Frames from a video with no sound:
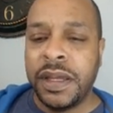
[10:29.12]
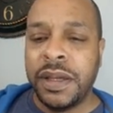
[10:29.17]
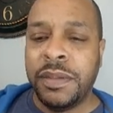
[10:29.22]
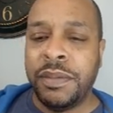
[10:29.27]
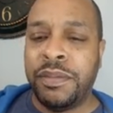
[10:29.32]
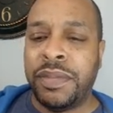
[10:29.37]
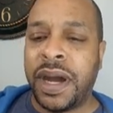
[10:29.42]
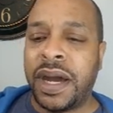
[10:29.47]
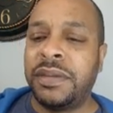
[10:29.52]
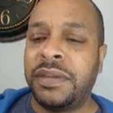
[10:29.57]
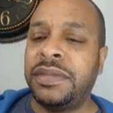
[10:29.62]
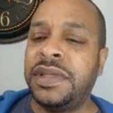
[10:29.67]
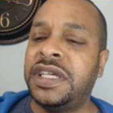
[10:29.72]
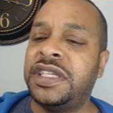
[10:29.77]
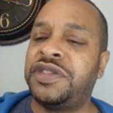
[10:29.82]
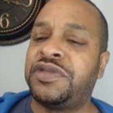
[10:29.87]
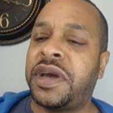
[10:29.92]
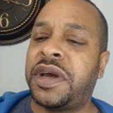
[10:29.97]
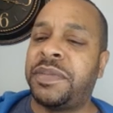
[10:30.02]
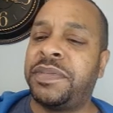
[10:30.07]

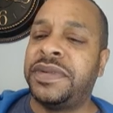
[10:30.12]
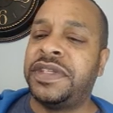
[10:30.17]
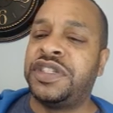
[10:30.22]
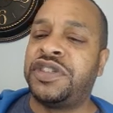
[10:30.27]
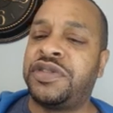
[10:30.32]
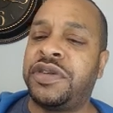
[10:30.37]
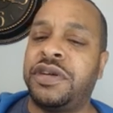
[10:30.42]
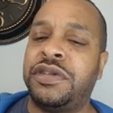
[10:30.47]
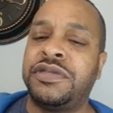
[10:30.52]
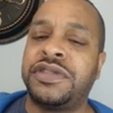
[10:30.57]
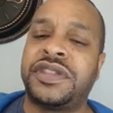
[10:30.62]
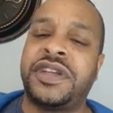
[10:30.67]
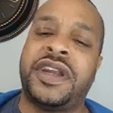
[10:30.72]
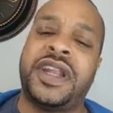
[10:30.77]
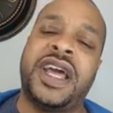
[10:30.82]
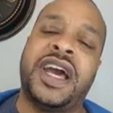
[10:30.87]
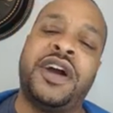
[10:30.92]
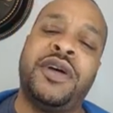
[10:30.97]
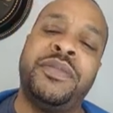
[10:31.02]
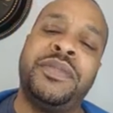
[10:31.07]
Bomblet dropping drones are
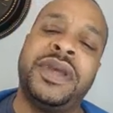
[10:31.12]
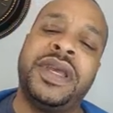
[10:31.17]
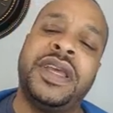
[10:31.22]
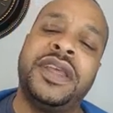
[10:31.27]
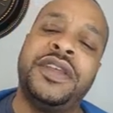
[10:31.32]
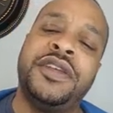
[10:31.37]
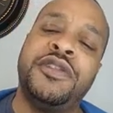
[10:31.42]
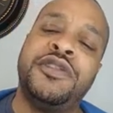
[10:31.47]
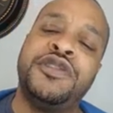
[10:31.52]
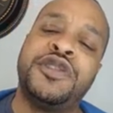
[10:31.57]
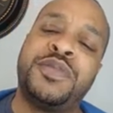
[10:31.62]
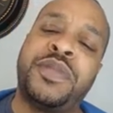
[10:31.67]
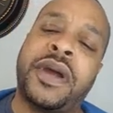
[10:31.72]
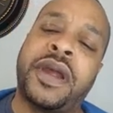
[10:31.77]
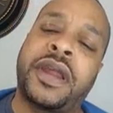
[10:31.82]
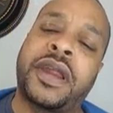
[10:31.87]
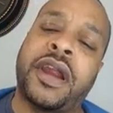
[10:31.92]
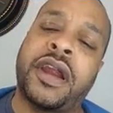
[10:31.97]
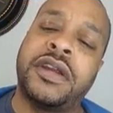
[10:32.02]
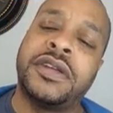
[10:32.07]
now being used
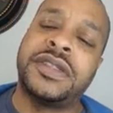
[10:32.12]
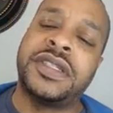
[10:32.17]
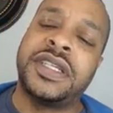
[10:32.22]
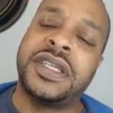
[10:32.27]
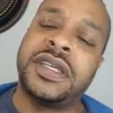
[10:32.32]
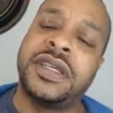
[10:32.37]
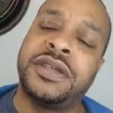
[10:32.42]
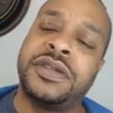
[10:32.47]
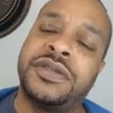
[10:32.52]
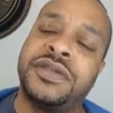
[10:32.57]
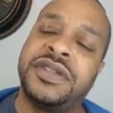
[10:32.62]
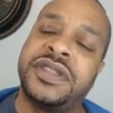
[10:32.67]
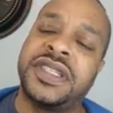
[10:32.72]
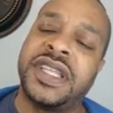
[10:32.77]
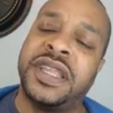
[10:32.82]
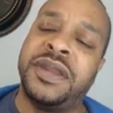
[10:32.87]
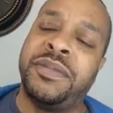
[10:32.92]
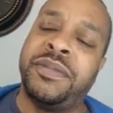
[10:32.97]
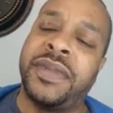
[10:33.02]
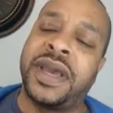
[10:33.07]
by cartels
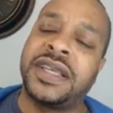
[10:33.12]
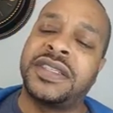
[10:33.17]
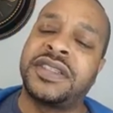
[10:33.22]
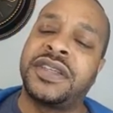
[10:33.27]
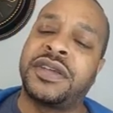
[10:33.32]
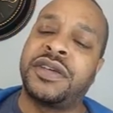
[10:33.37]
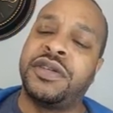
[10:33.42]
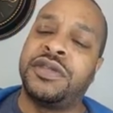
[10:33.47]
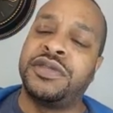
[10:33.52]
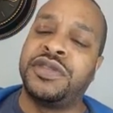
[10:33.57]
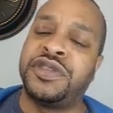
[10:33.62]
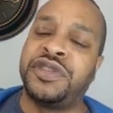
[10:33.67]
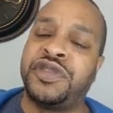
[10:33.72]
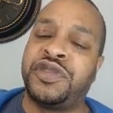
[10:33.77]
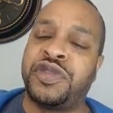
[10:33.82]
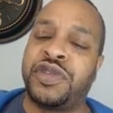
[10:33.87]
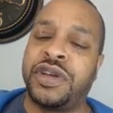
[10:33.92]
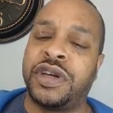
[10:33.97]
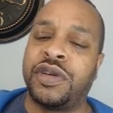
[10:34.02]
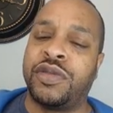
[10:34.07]
in Mexico's
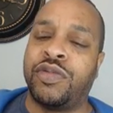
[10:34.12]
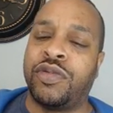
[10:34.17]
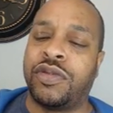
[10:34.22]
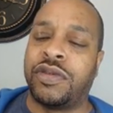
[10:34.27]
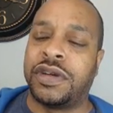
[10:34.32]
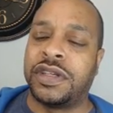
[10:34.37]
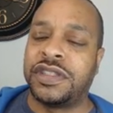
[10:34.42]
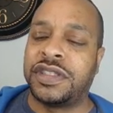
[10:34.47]
drug war.